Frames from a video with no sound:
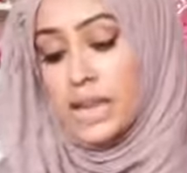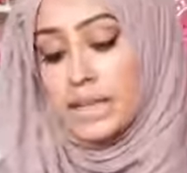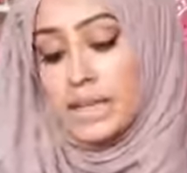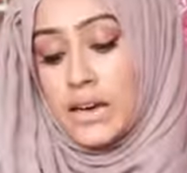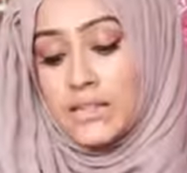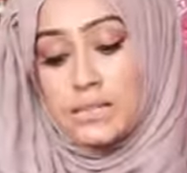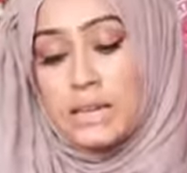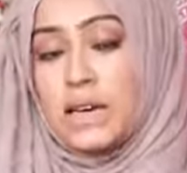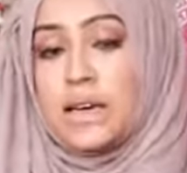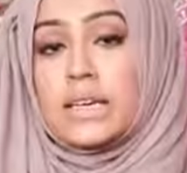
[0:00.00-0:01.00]
that covers
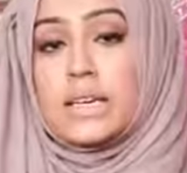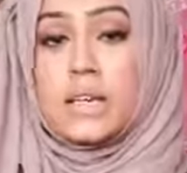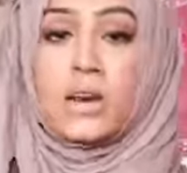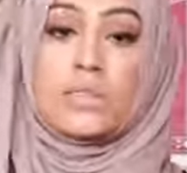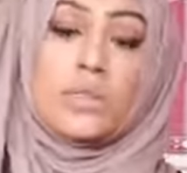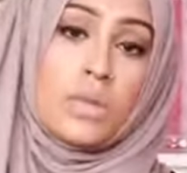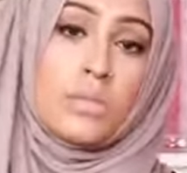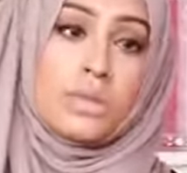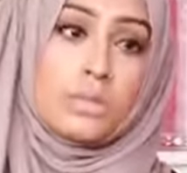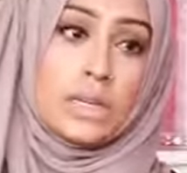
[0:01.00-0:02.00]
me, like, you know,
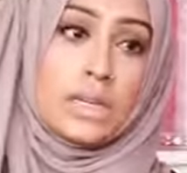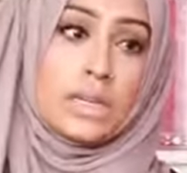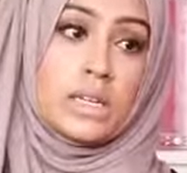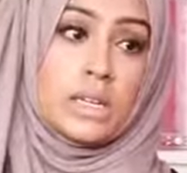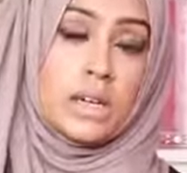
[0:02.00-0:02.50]
somewhere between